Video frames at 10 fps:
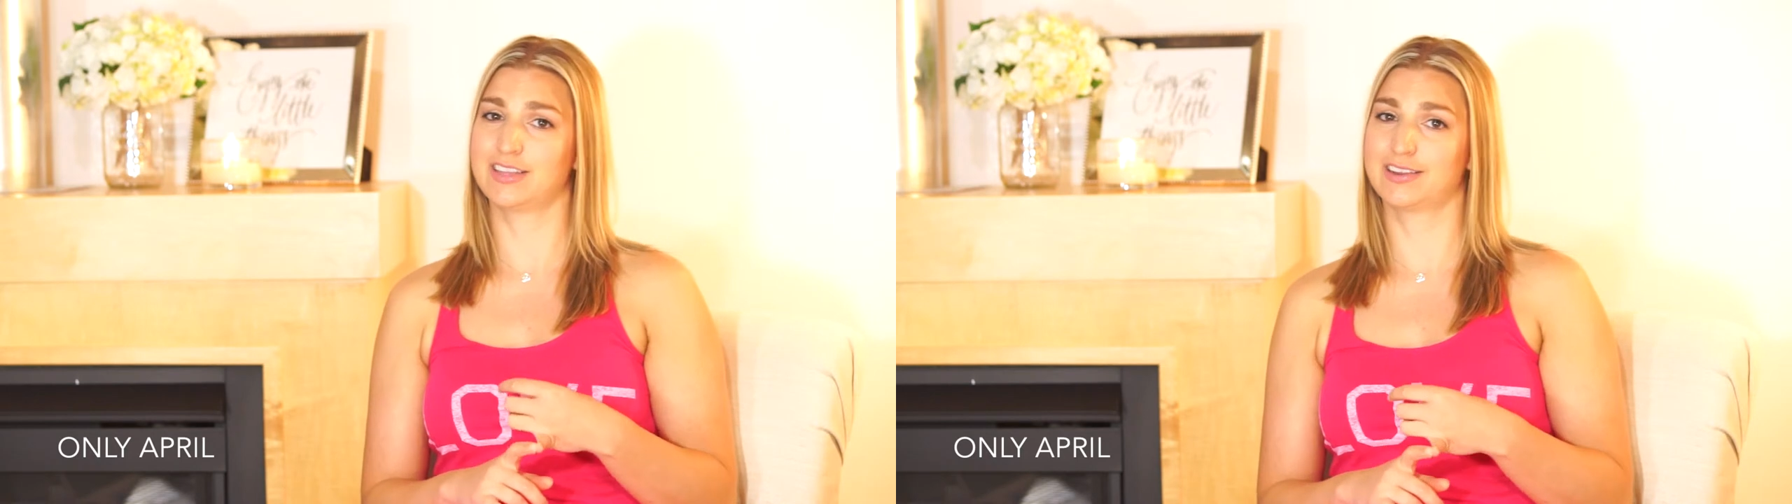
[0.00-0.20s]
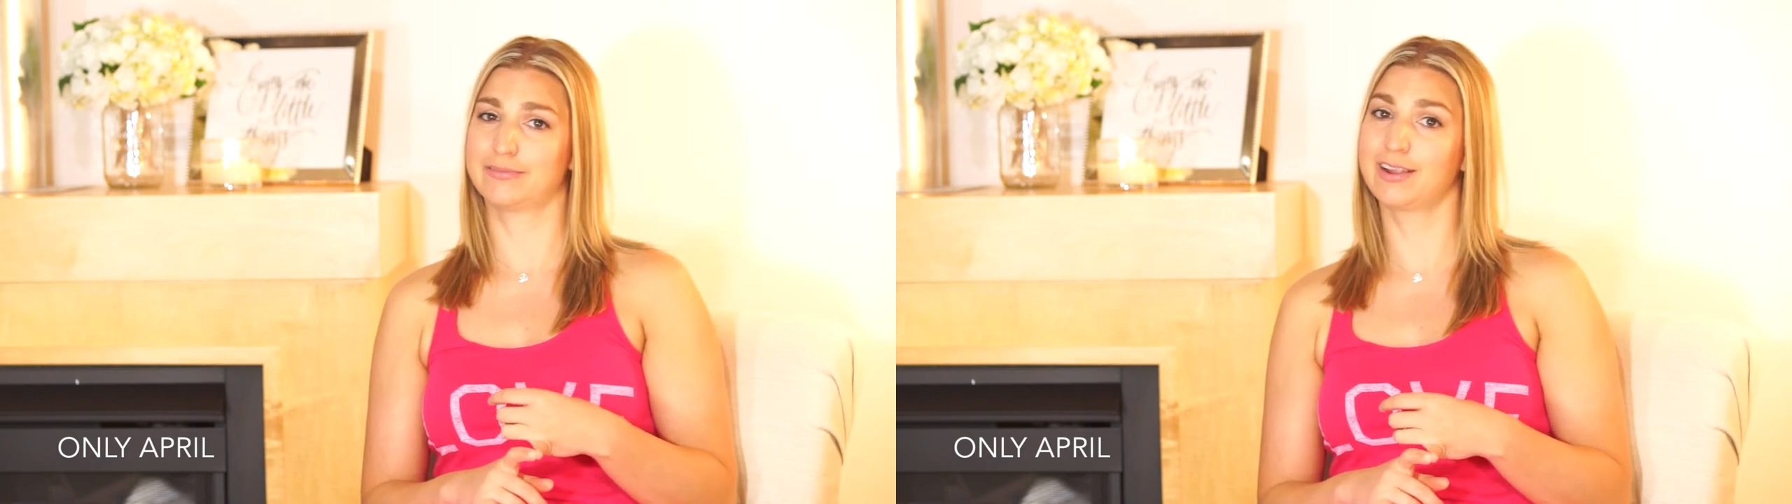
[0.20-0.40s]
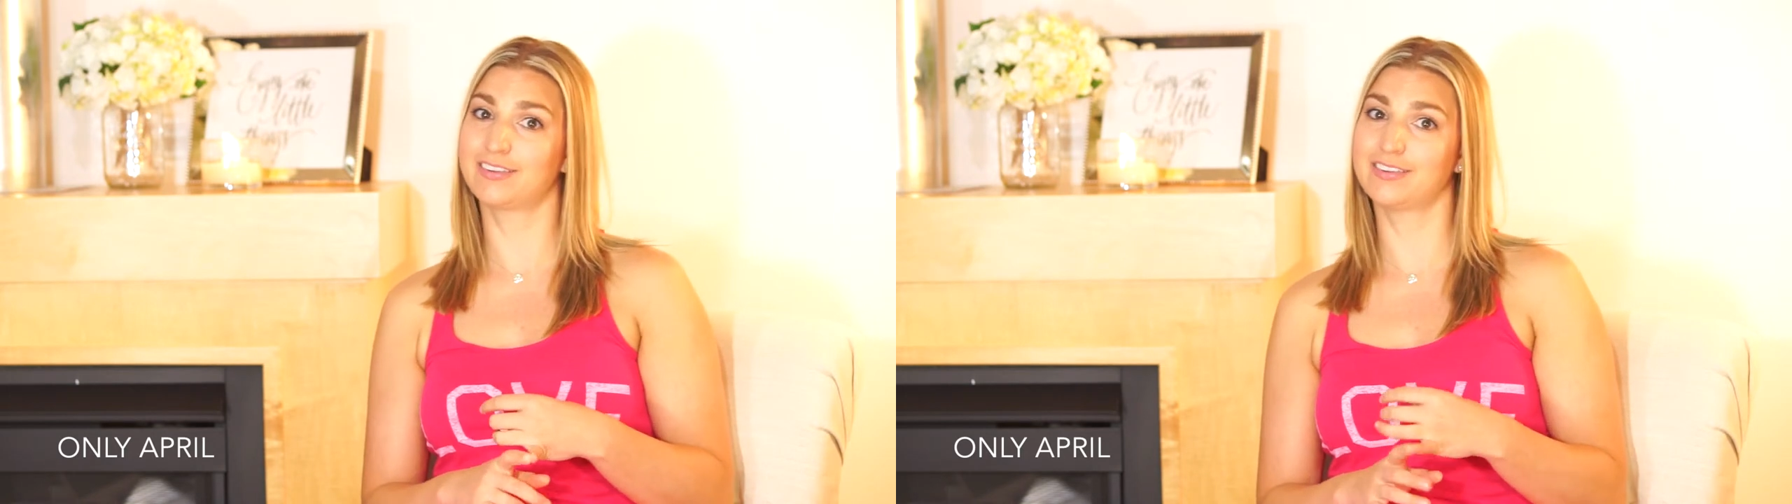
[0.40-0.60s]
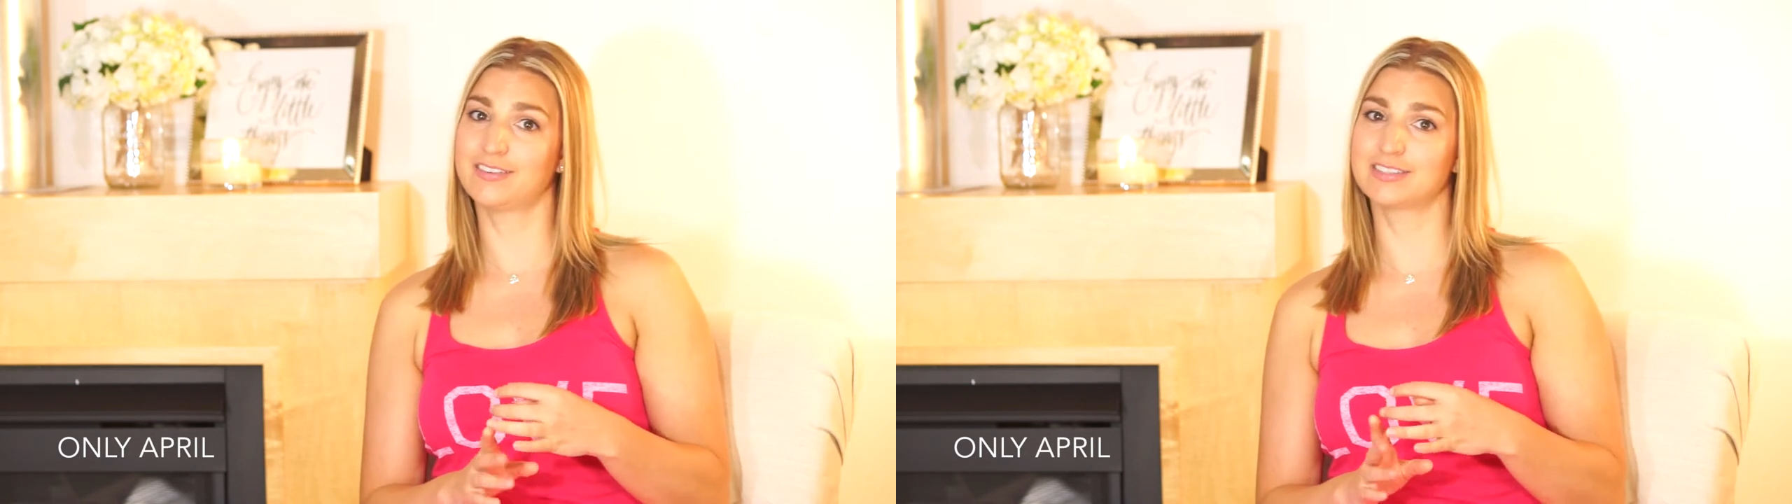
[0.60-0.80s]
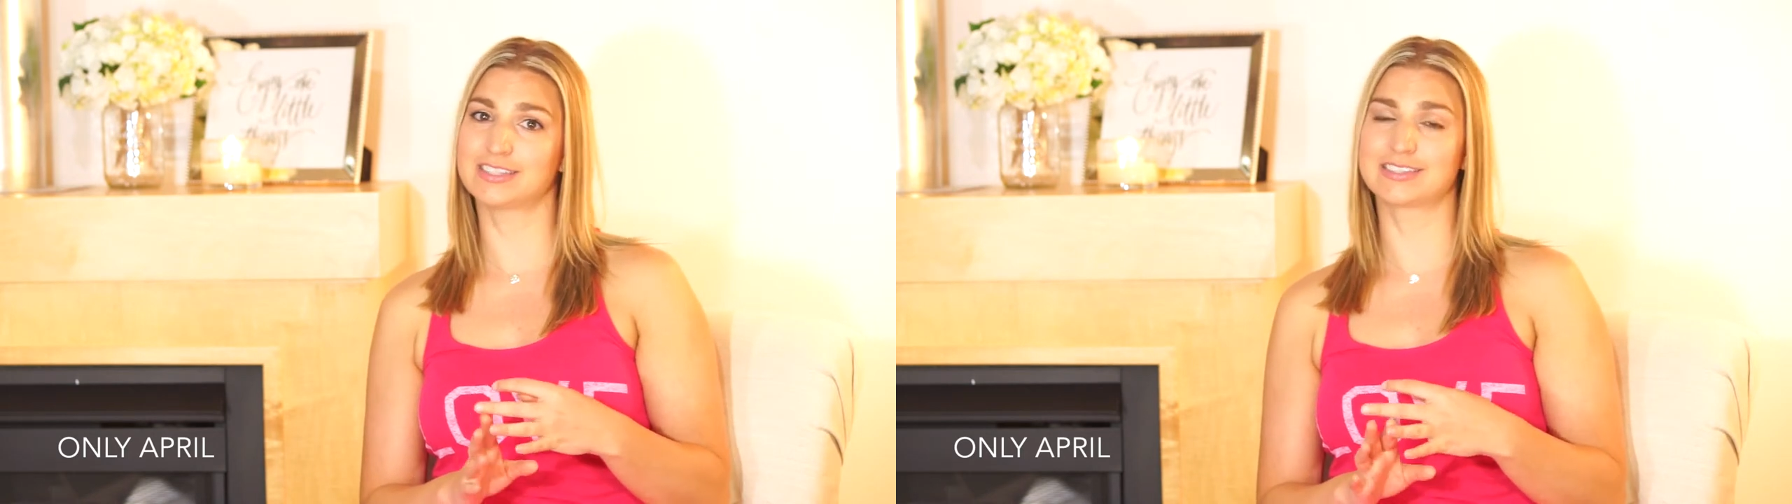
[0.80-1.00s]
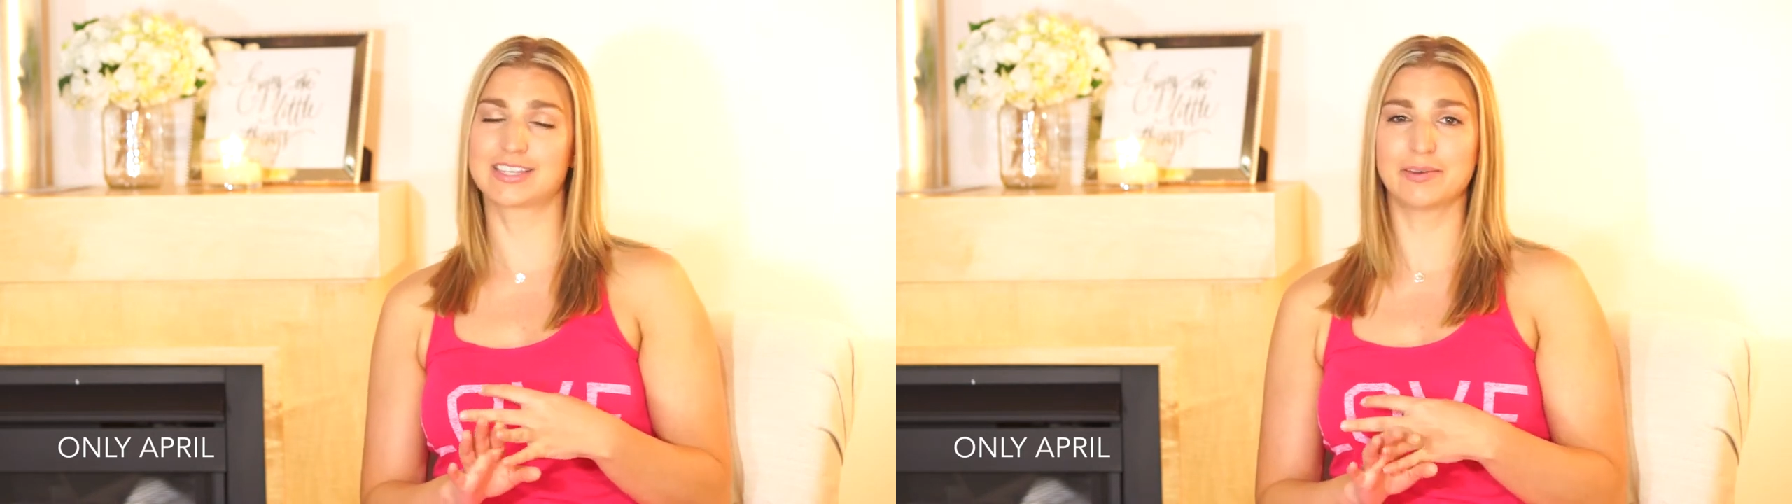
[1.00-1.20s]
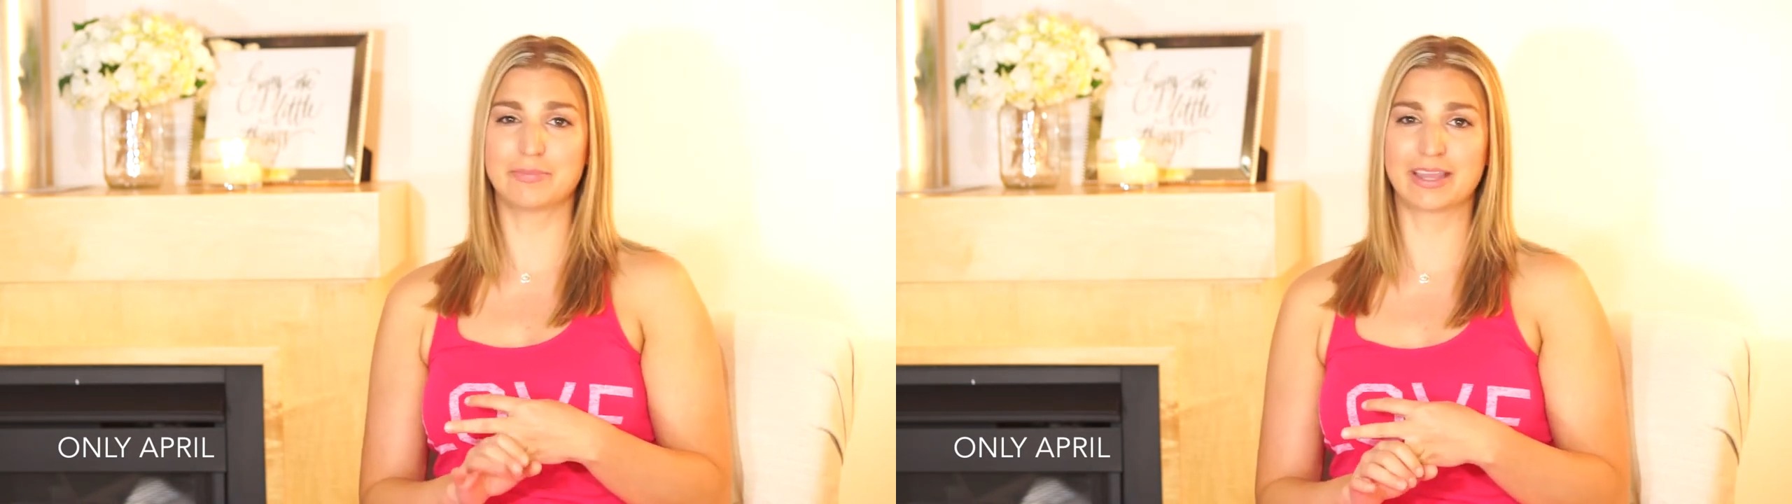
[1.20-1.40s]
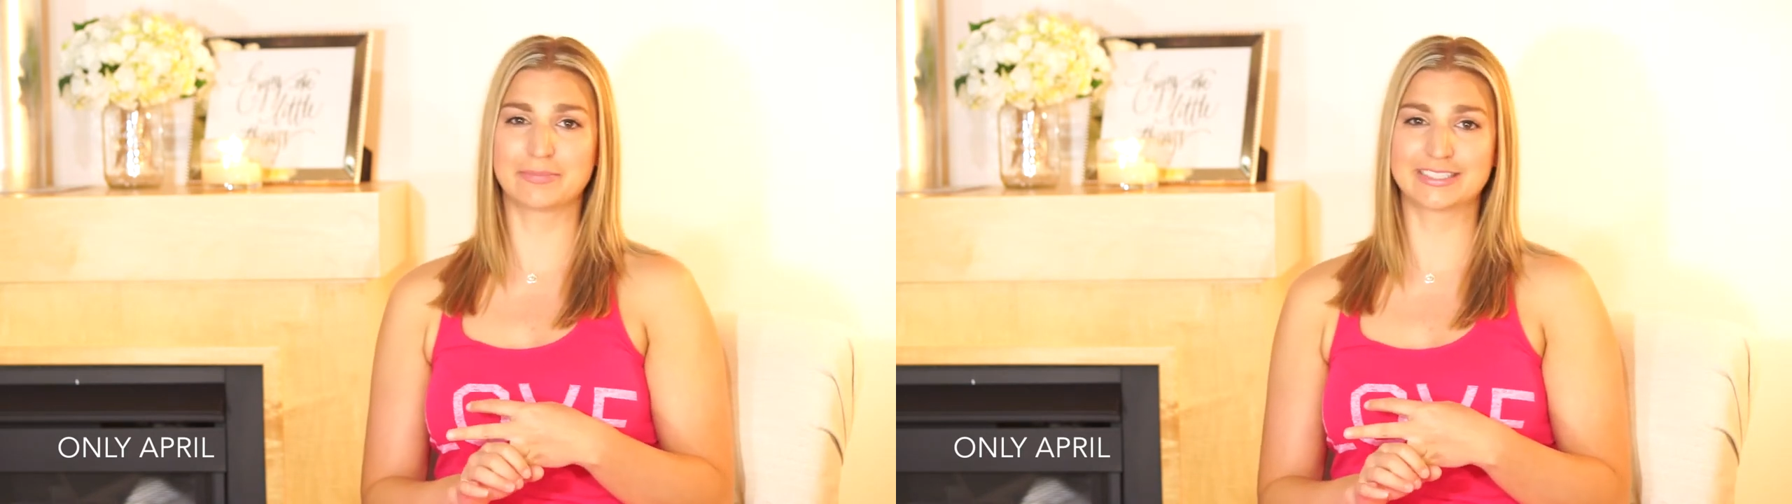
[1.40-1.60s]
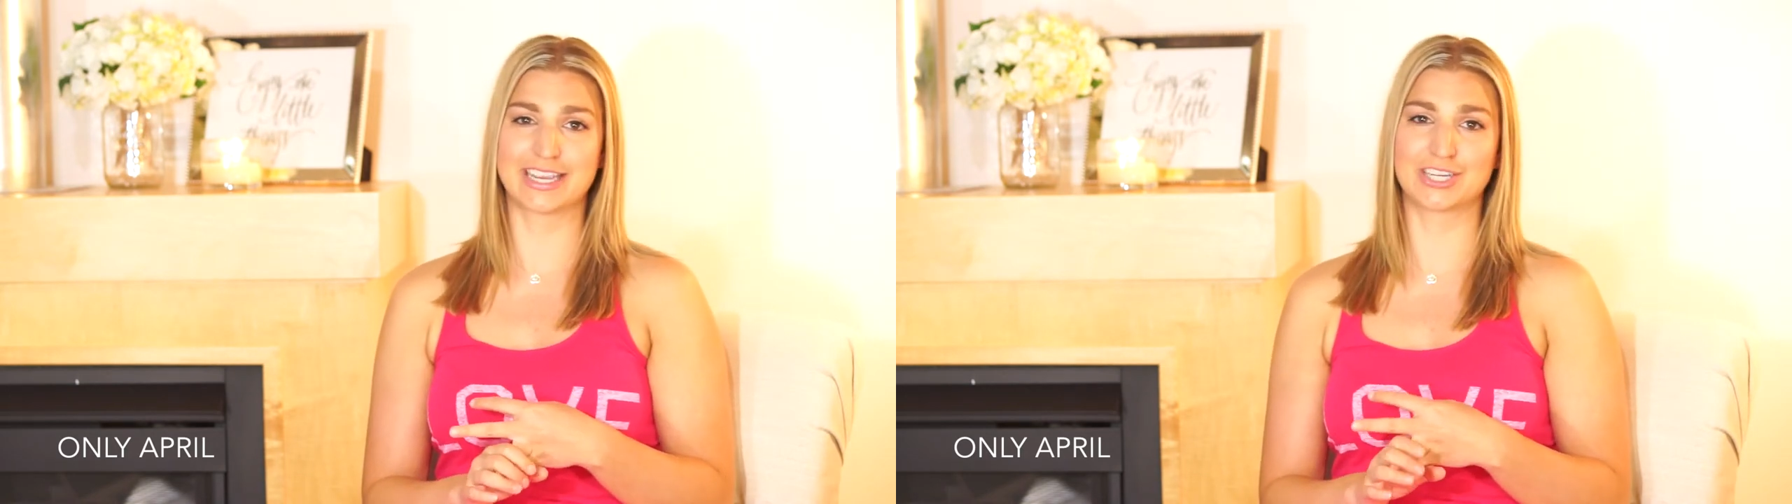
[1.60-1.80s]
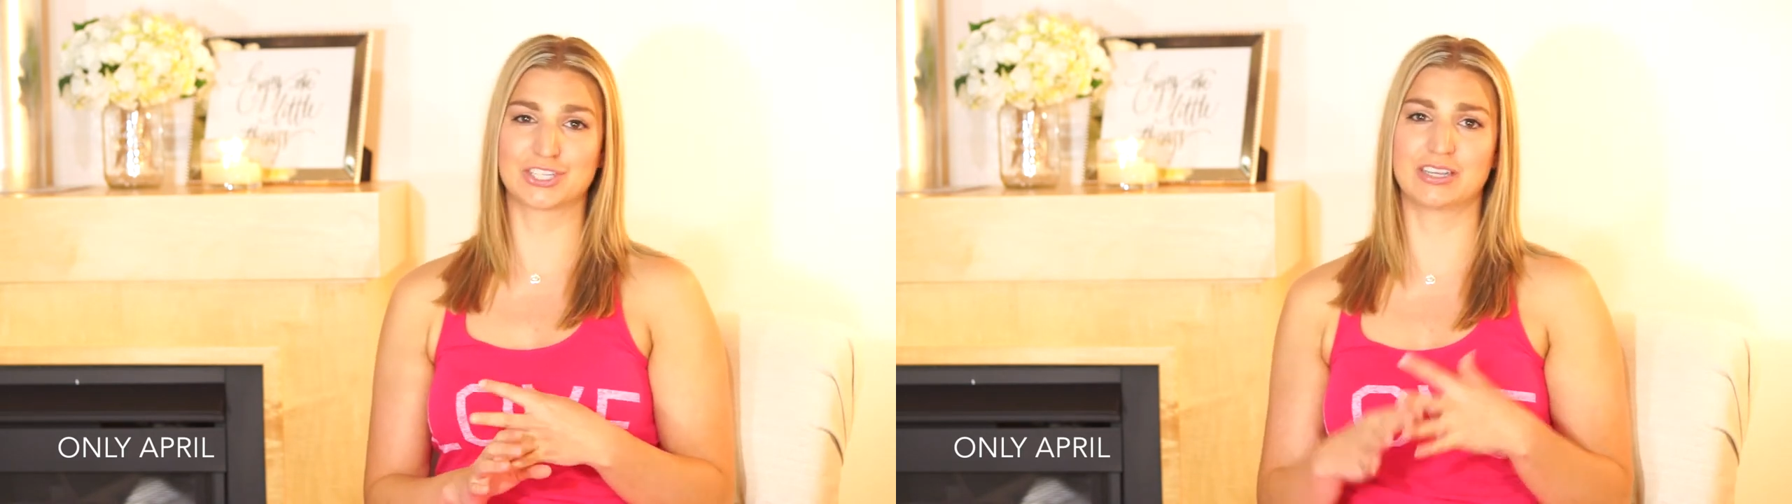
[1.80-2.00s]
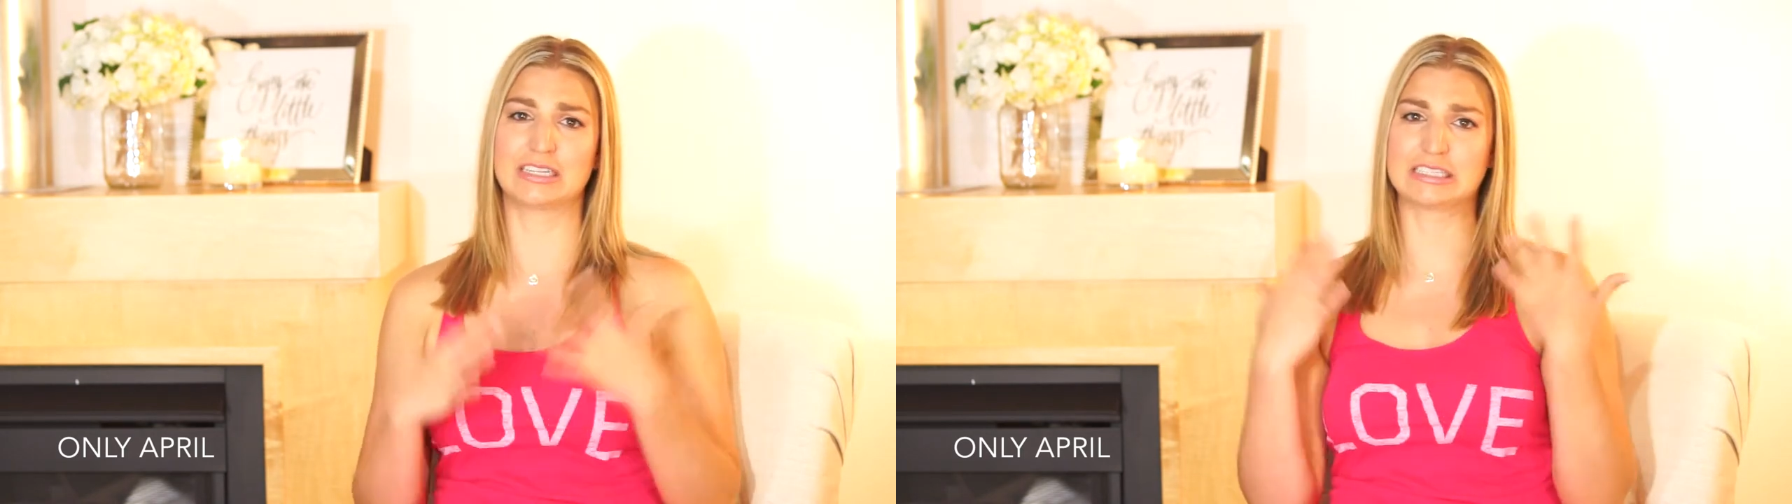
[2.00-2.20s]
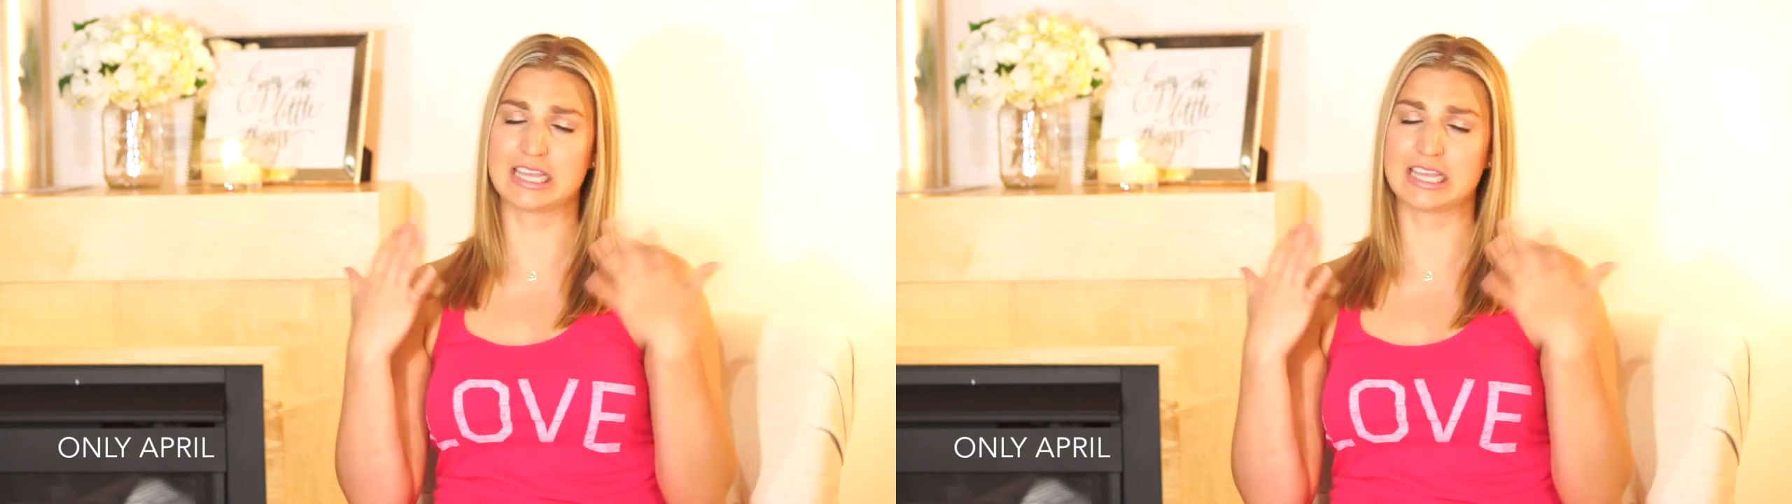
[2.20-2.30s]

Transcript: like wrinkles and skin pigmentation and